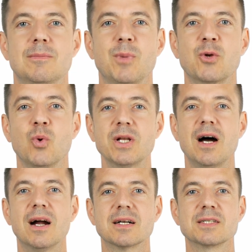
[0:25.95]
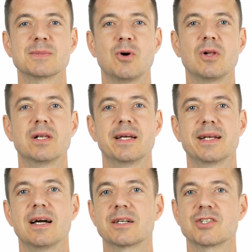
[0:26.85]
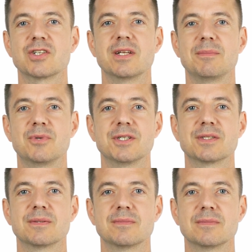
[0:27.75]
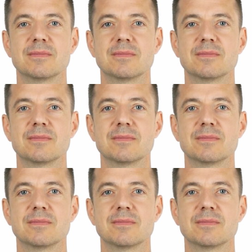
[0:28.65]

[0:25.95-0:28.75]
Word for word: But what are small and large numbers?